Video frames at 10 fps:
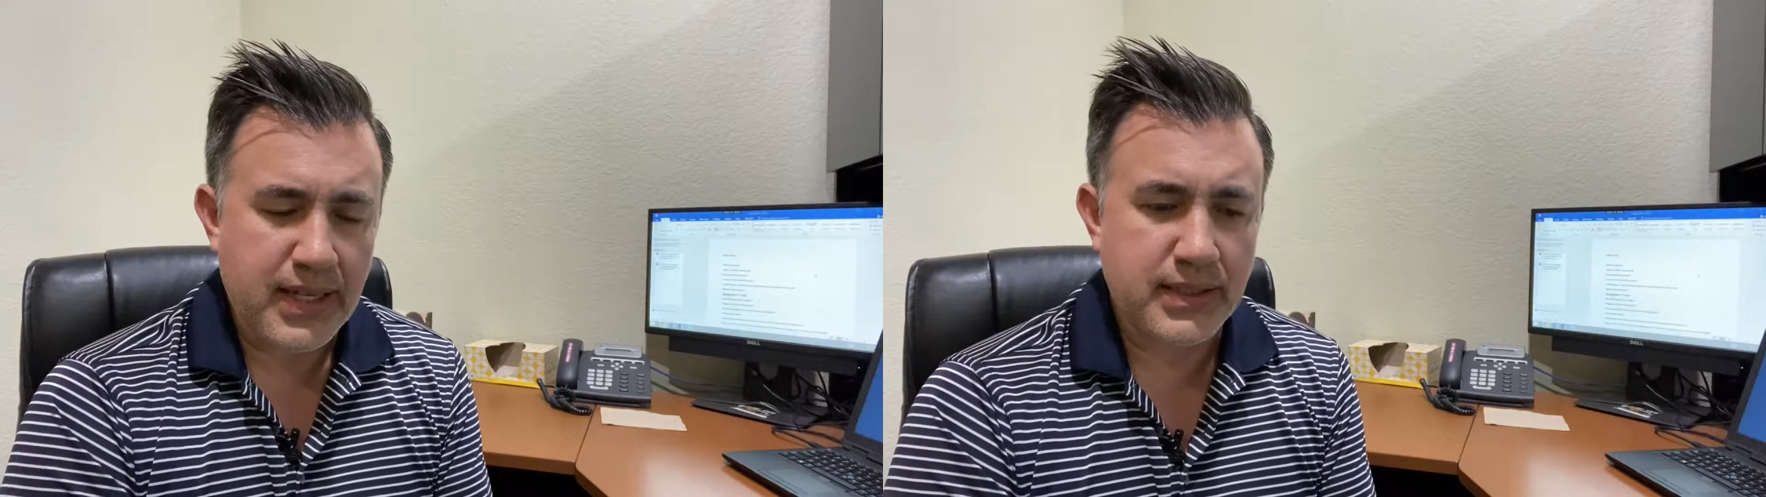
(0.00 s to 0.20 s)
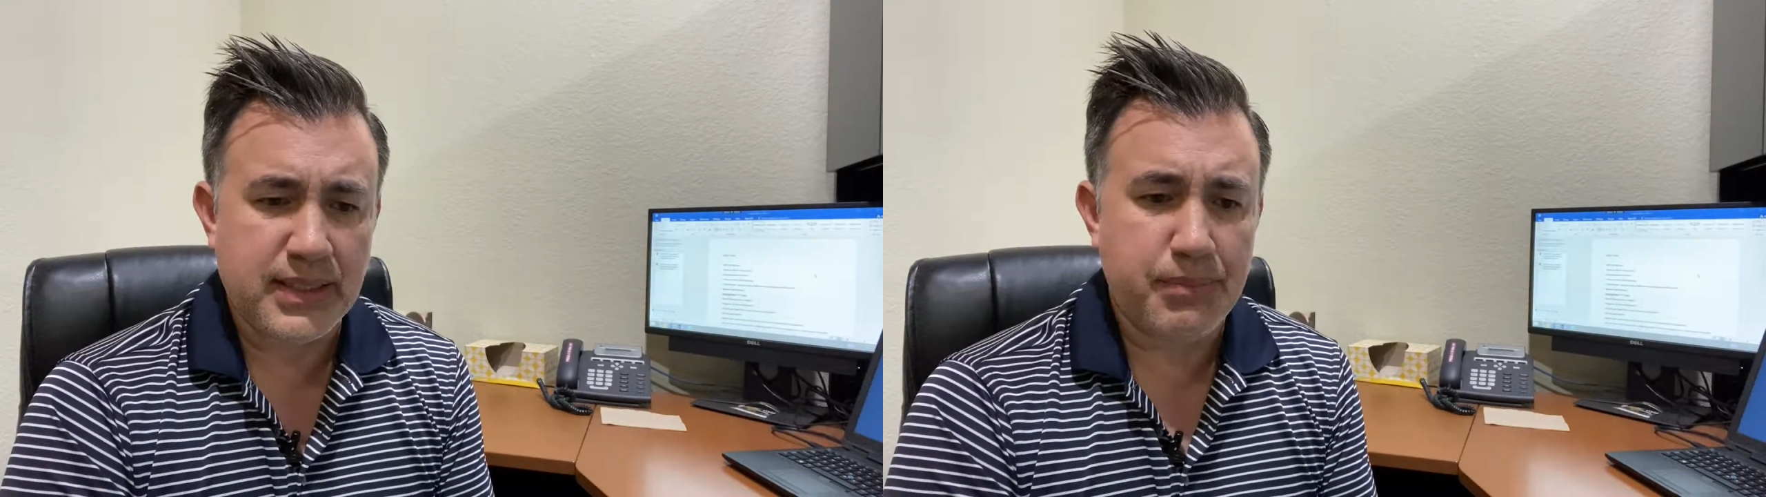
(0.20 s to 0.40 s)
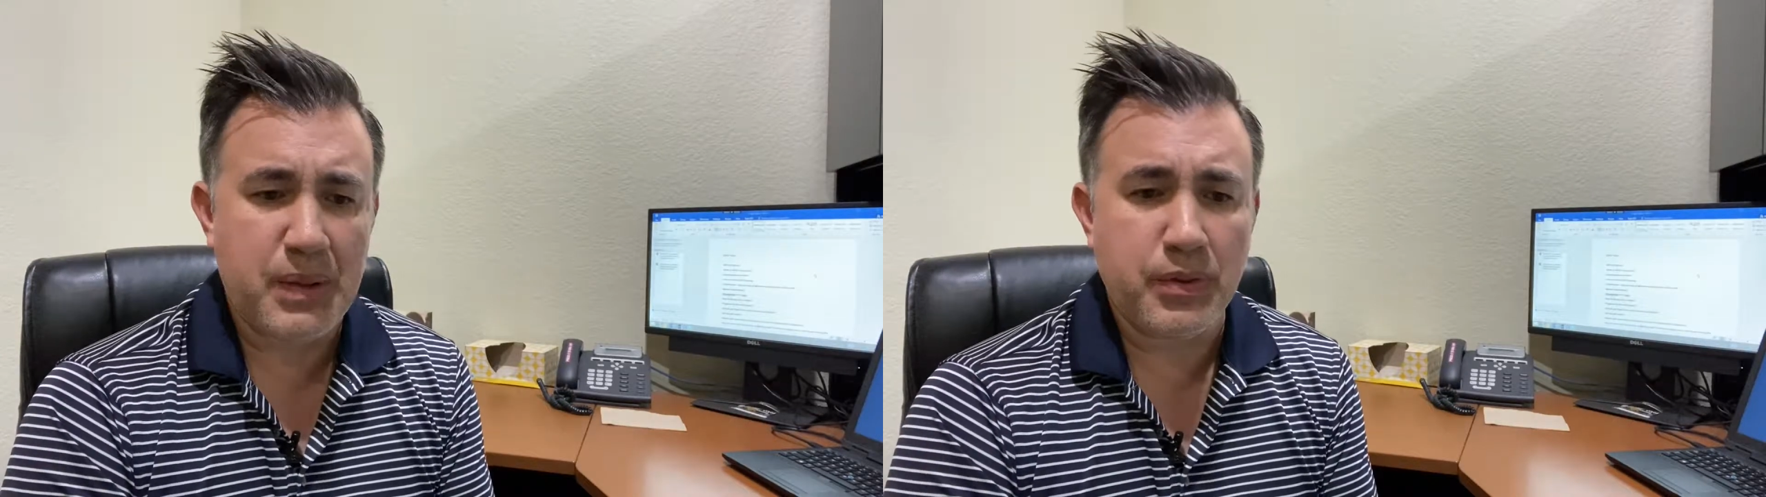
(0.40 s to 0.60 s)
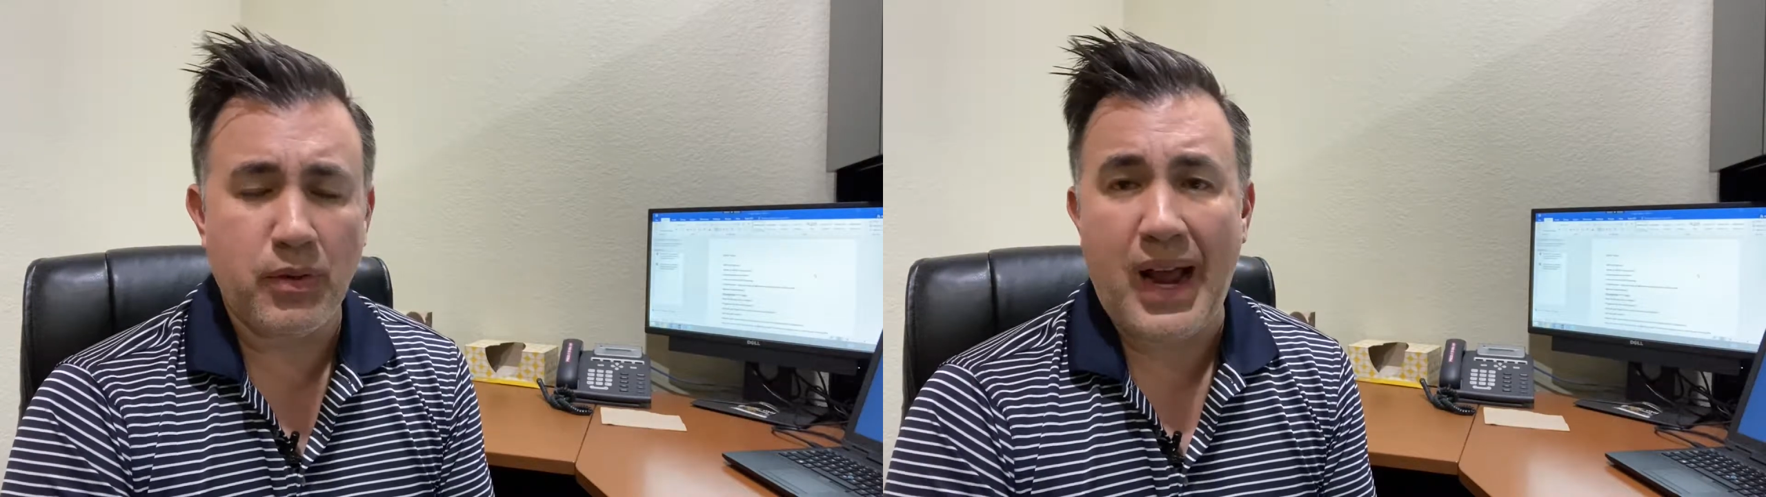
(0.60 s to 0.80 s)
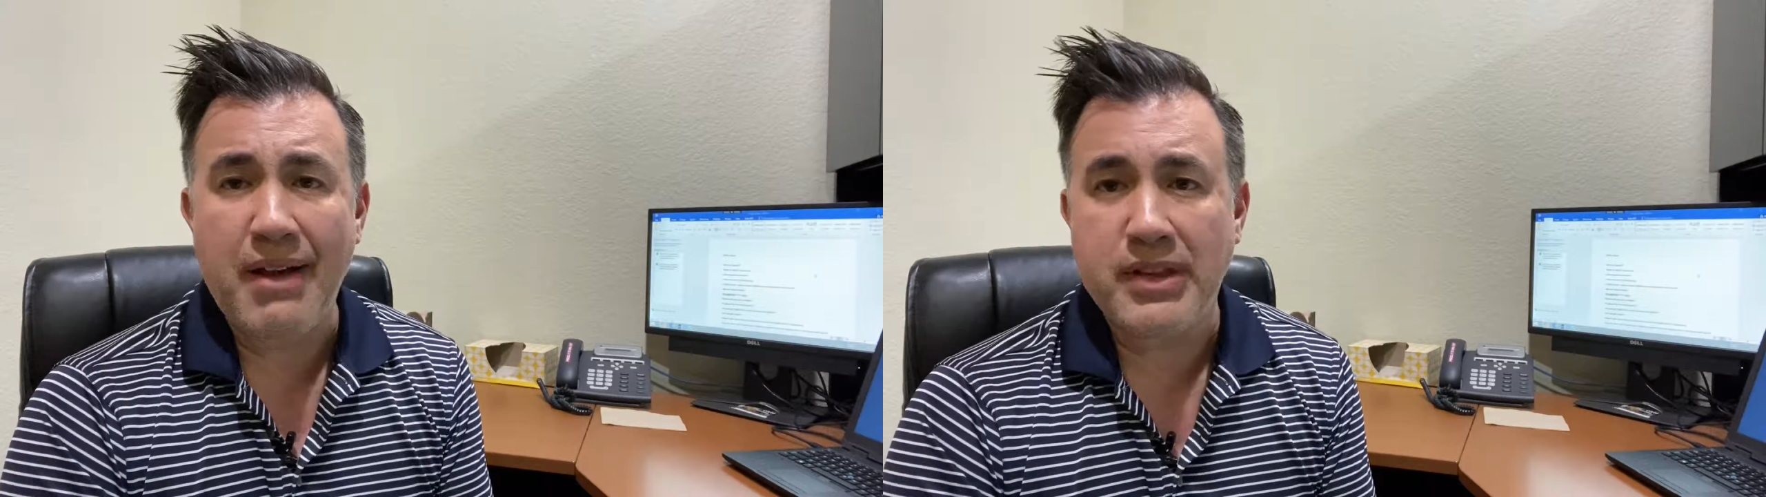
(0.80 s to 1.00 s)
Some people
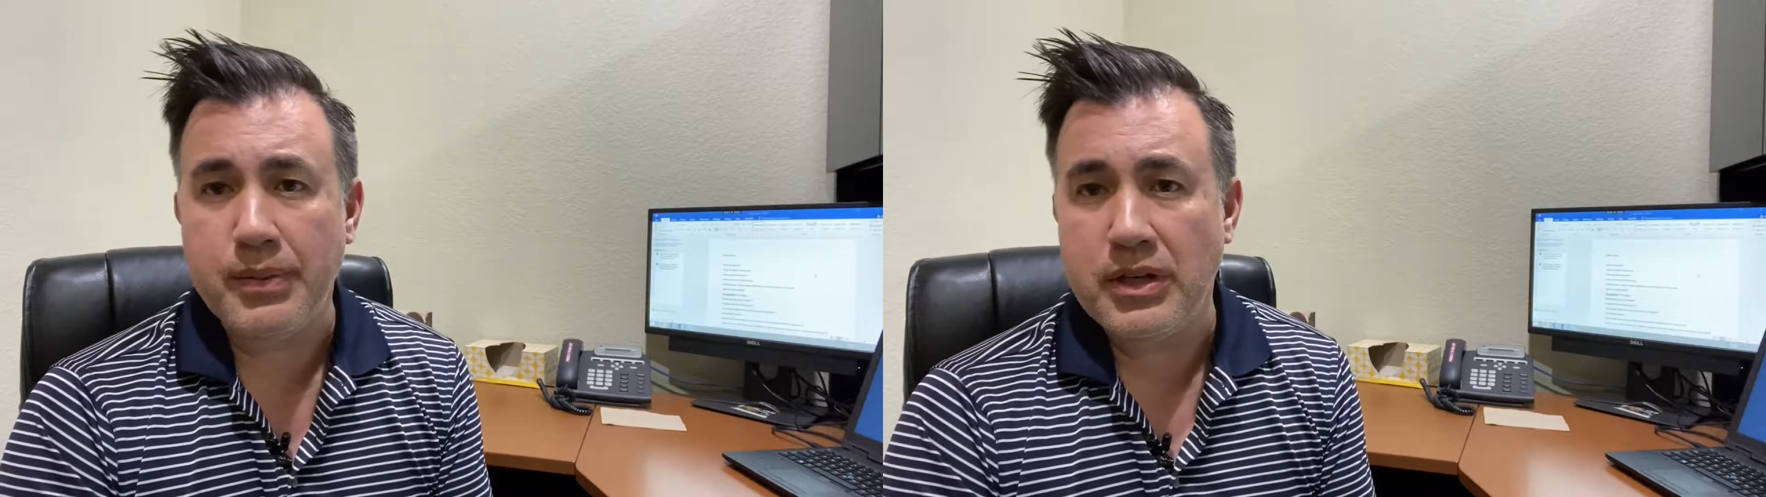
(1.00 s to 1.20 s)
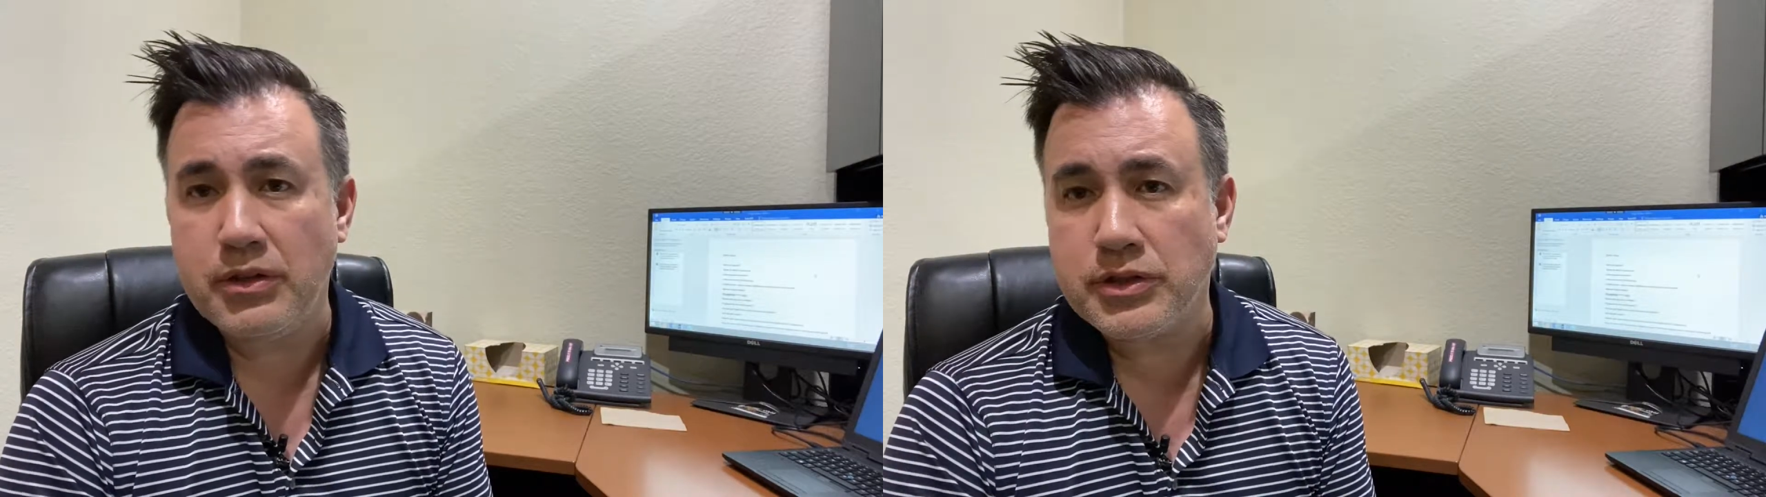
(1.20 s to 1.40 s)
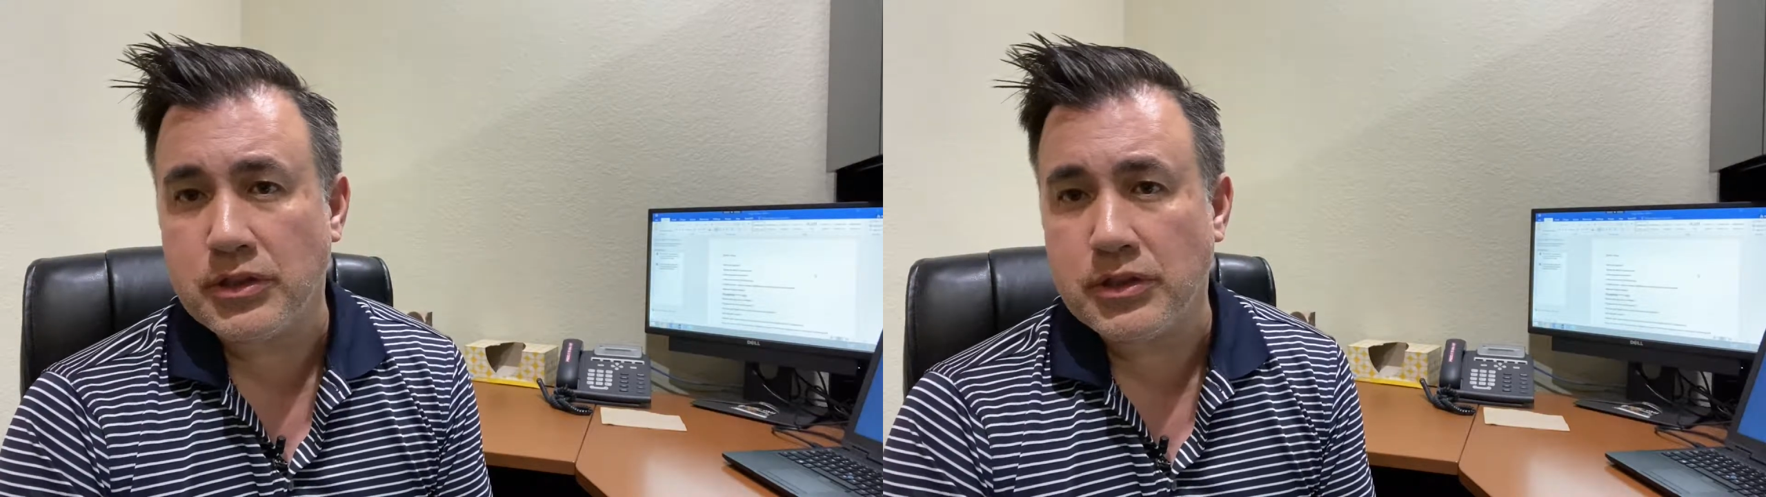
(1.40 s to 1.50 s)
don't have W-2s